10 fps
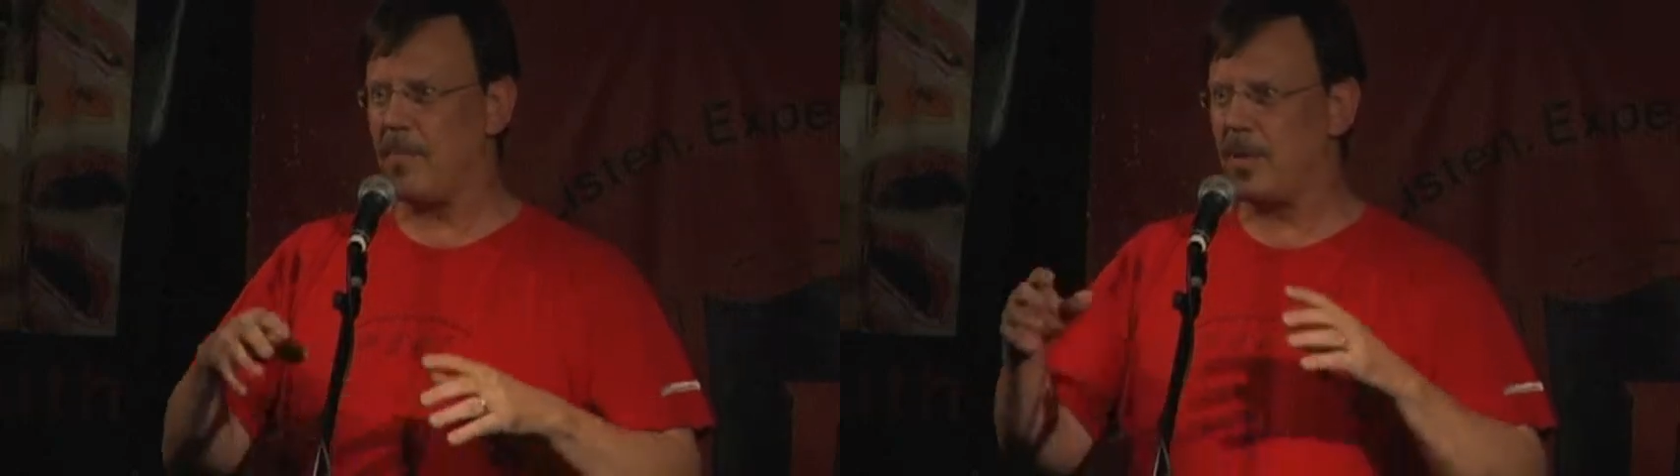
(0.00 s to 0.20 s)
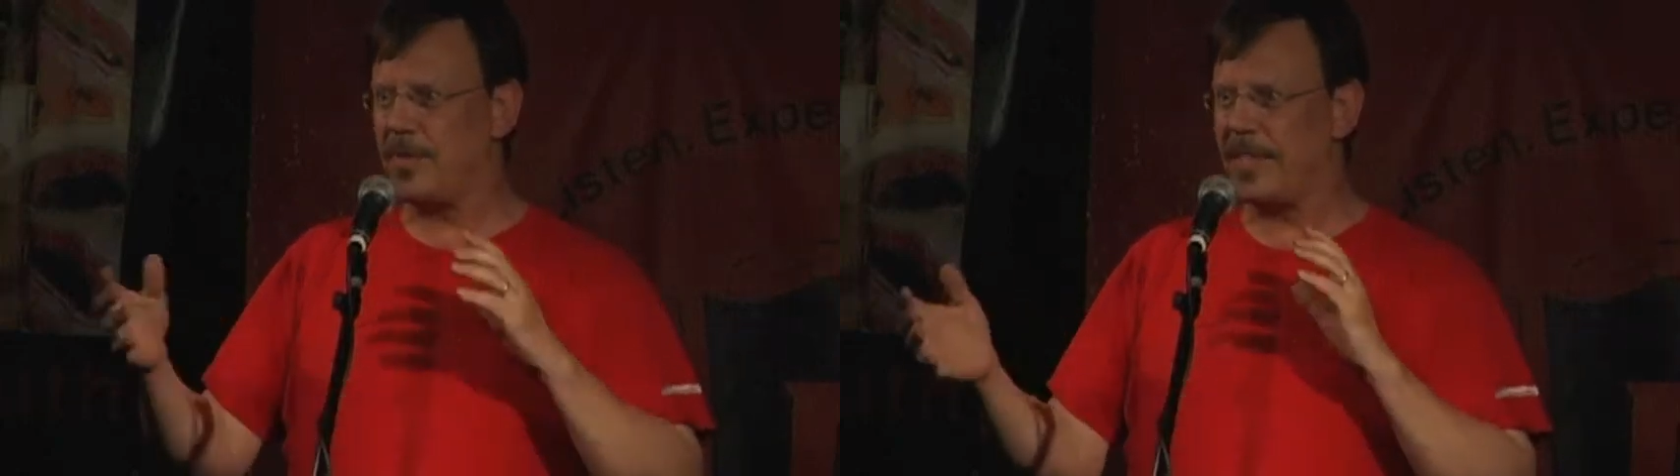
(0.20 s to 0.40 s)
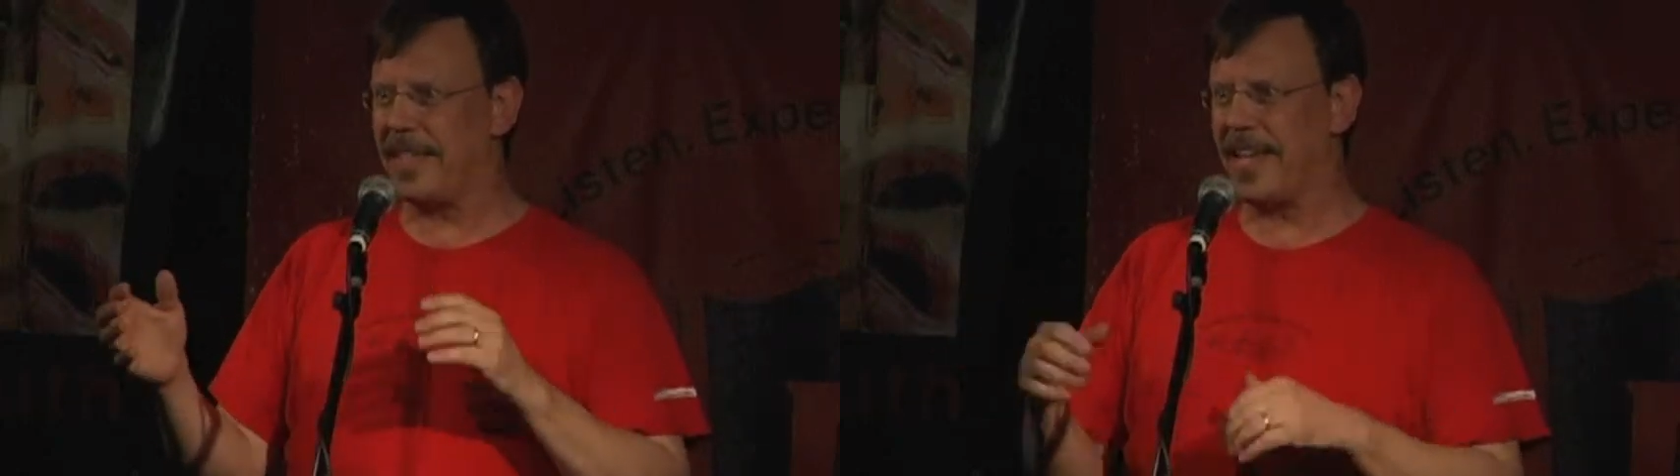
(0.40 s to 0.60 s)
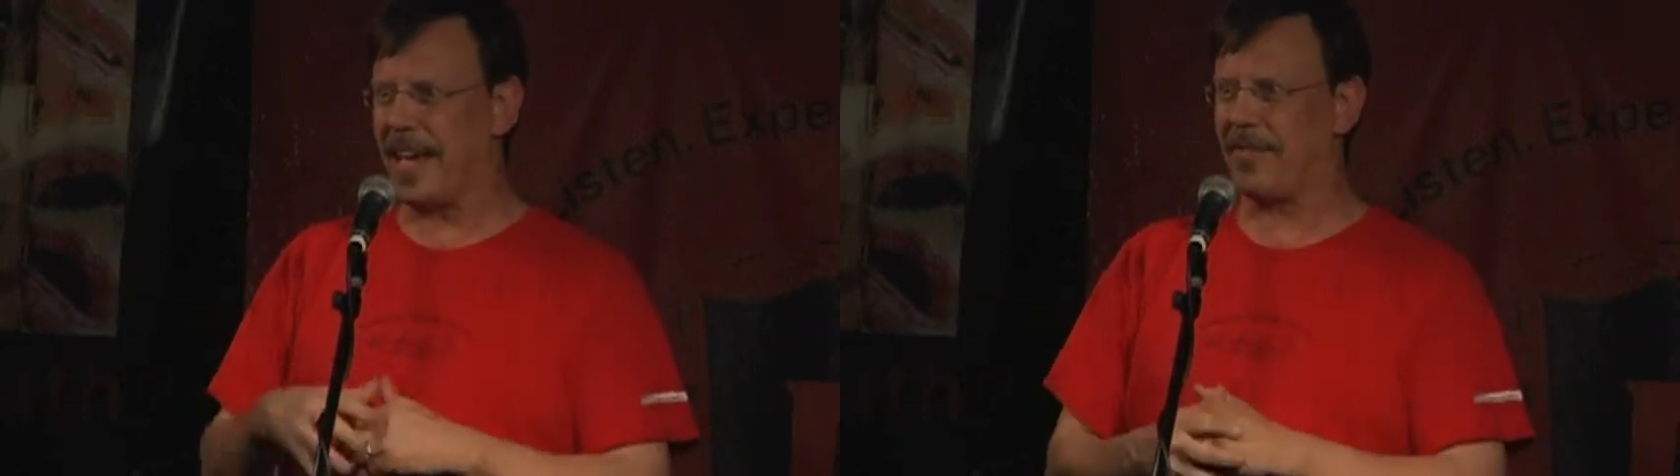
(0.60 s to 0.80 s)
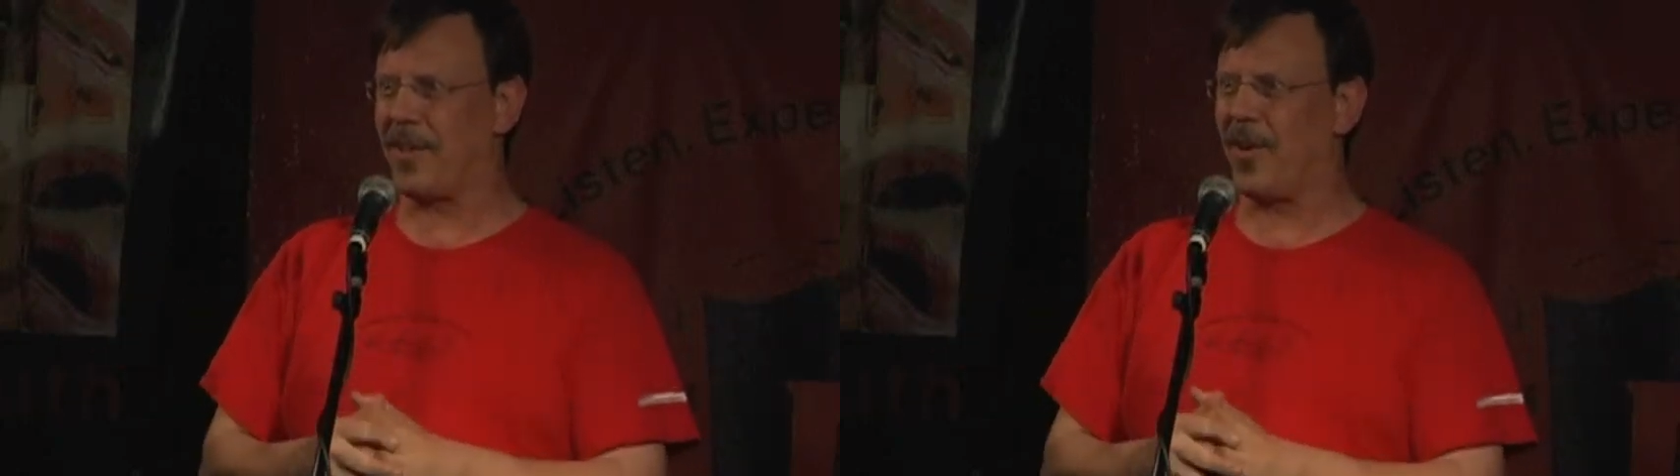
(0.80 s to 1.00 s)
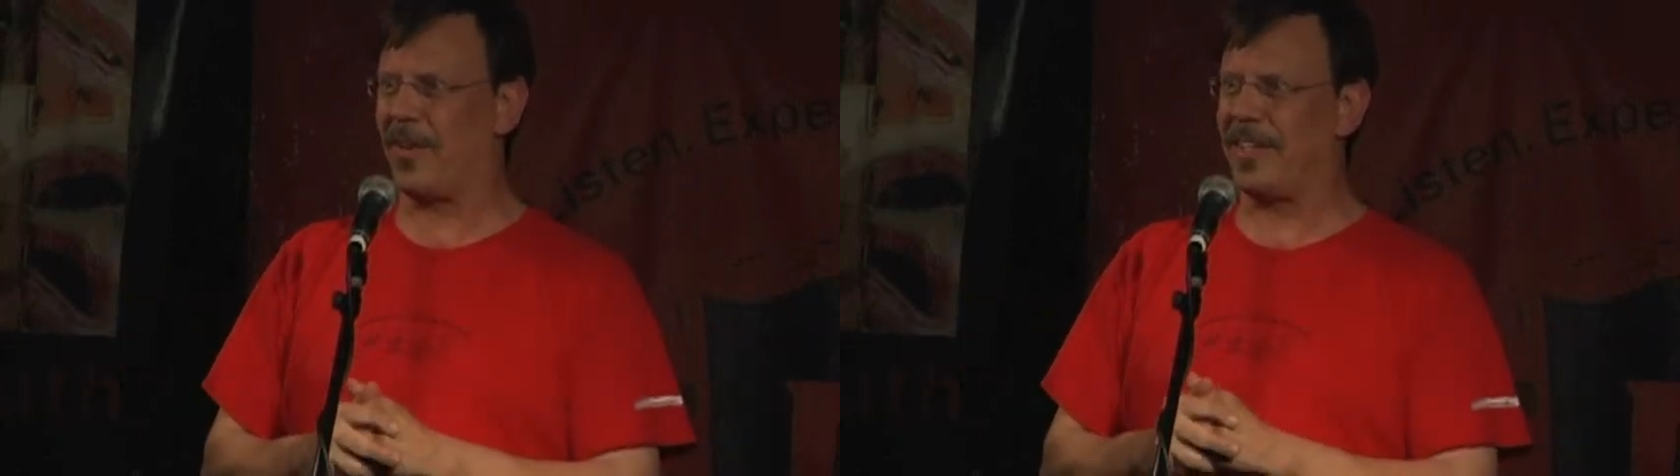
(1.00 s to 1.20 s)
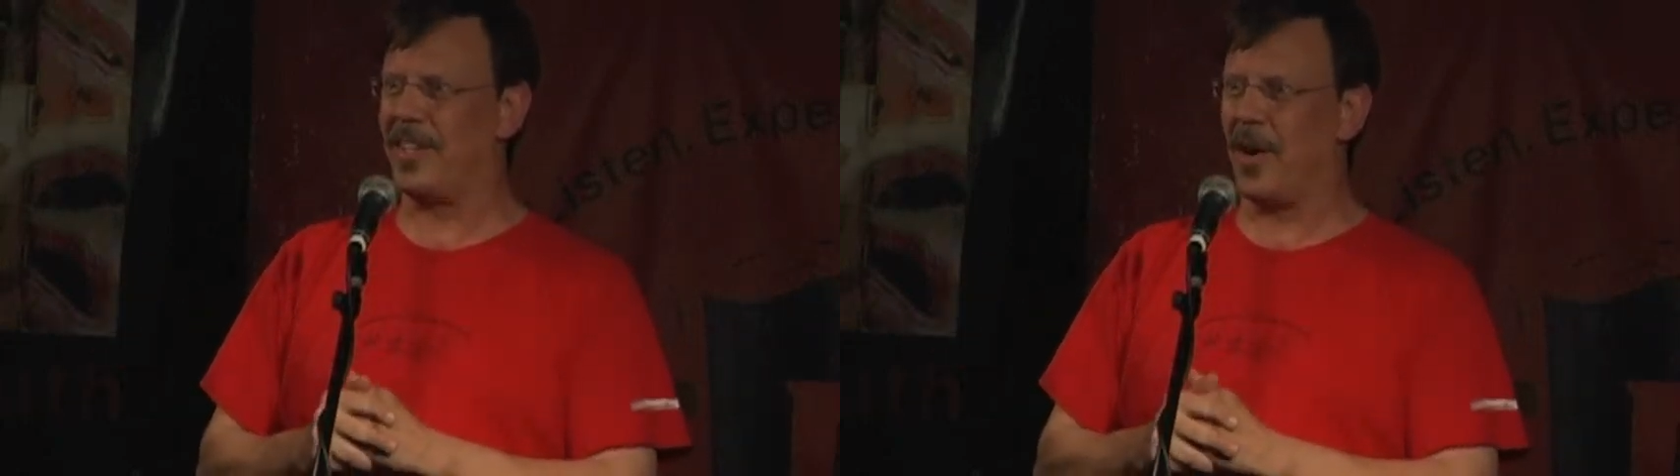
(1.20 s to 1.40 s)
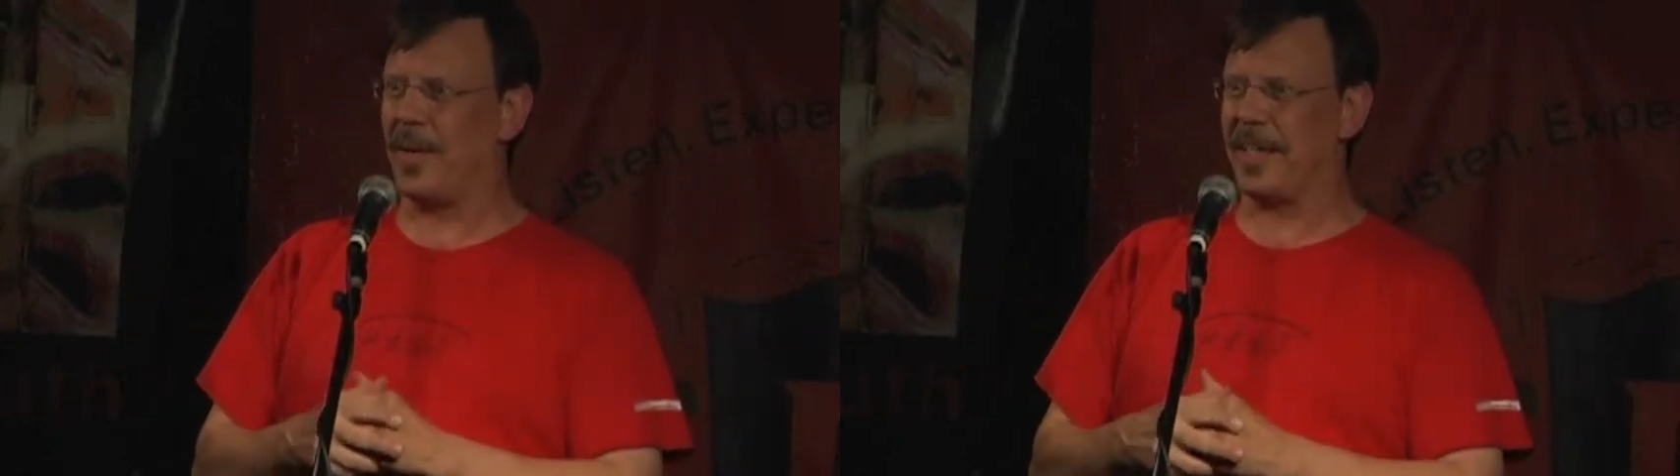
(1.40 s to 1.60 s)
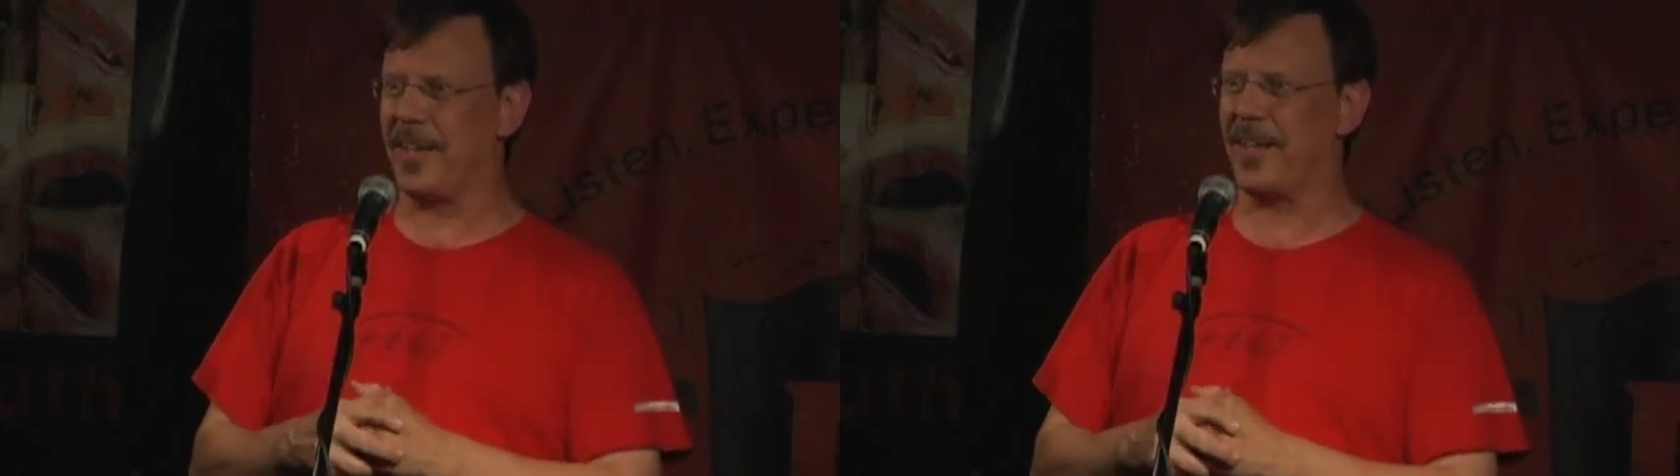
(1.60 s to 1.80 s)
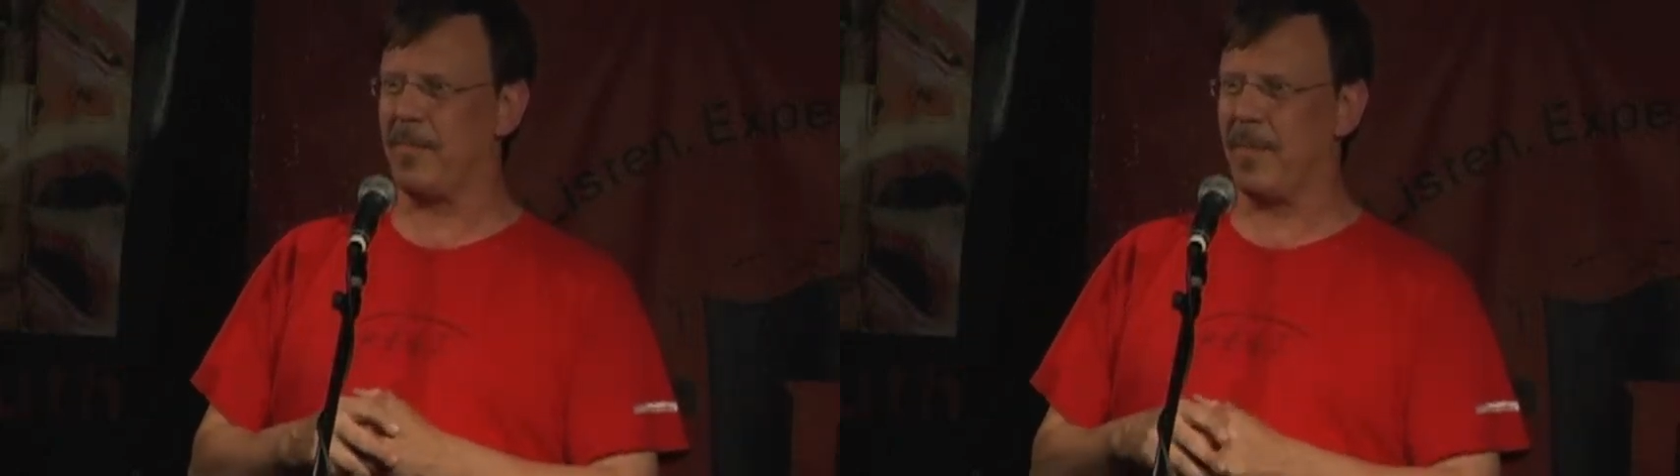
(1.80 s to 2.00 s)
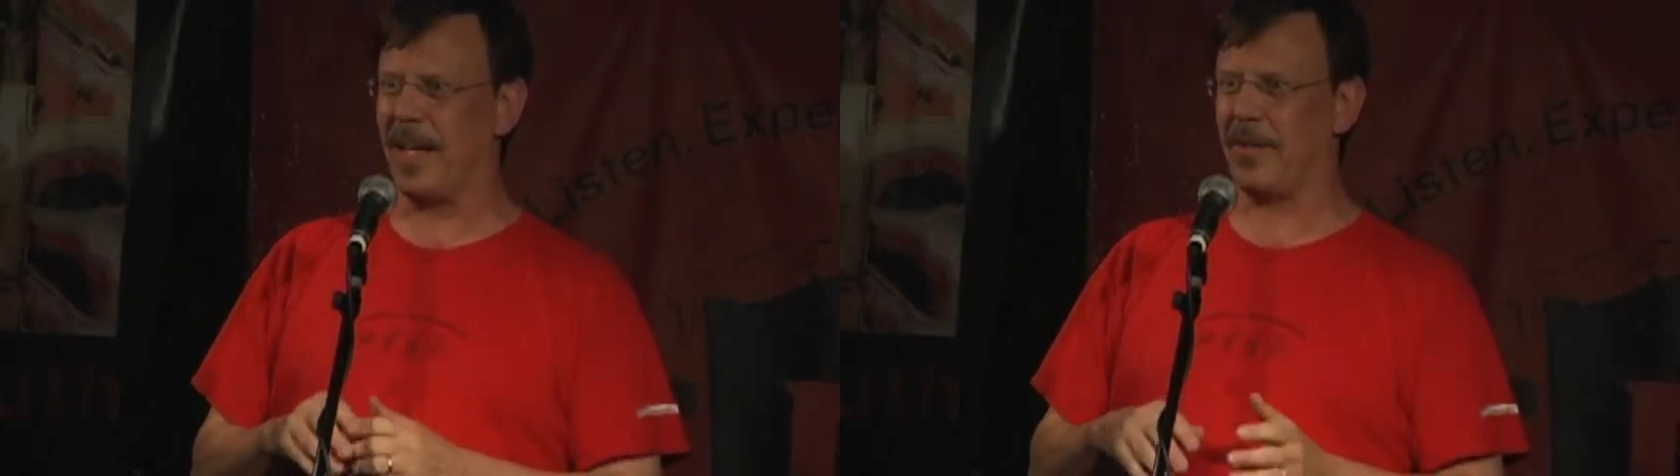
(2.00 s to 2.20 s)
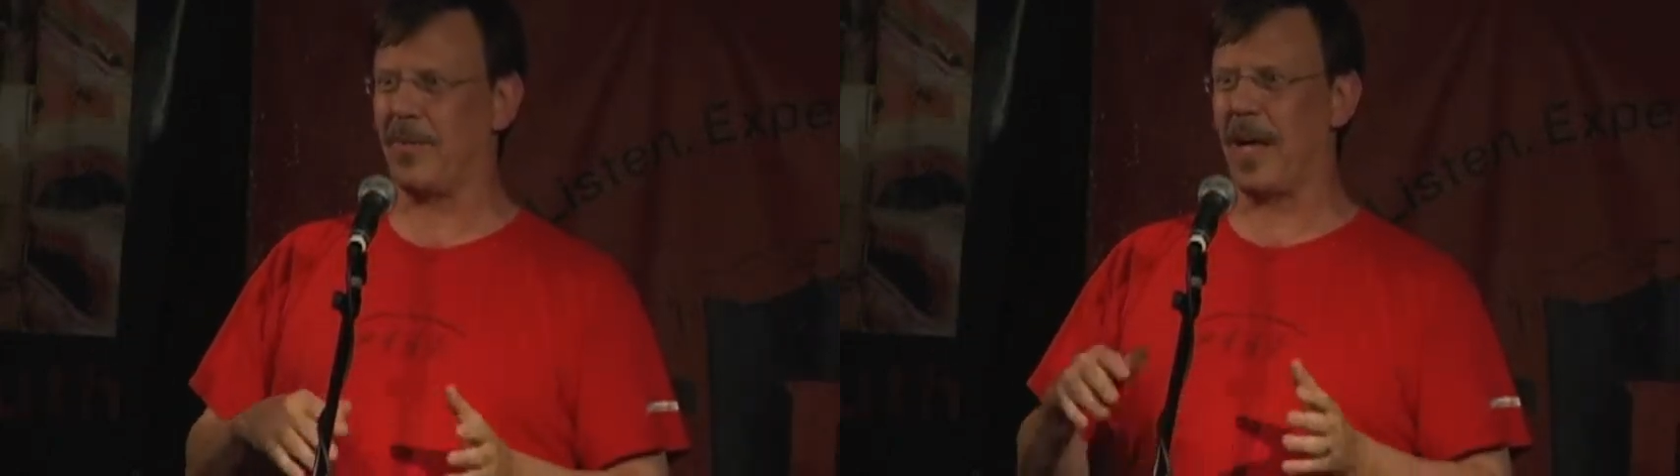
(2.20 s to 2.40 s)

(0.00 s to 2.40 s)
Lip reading: moved in after only knowing her a month.